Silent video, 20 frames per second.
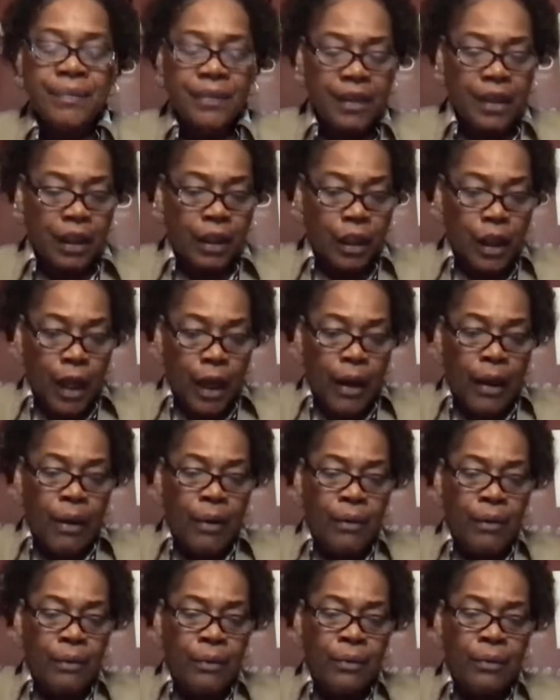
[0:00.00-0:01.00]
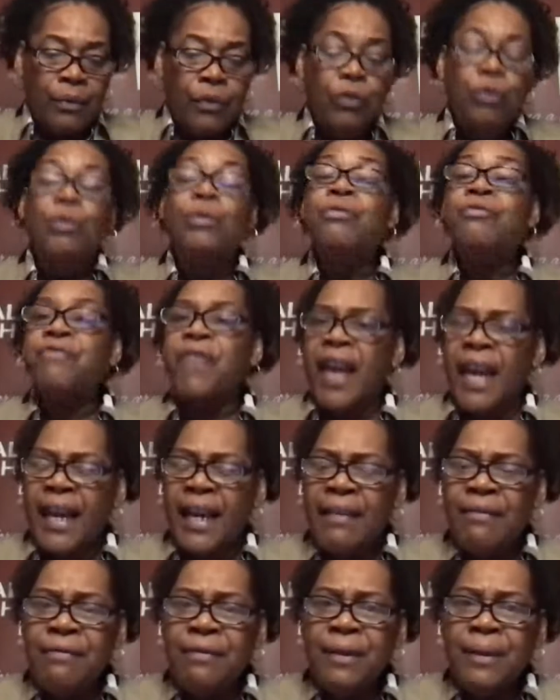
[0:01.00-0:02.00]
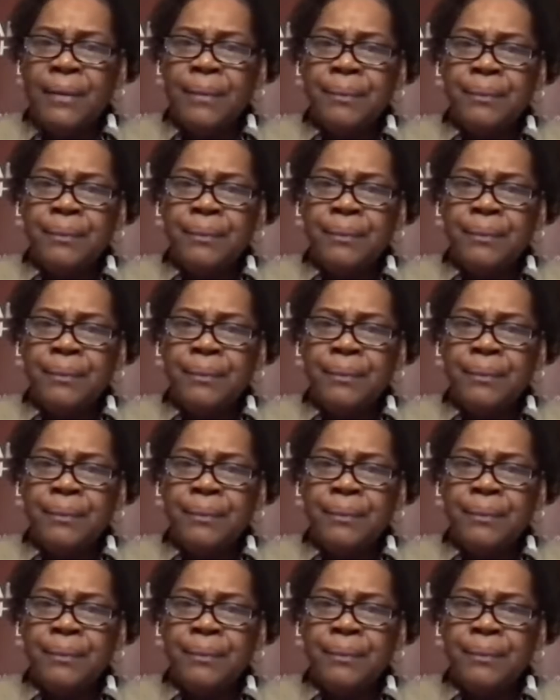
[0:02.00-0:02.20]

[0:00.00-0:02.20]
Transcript: the law through faith?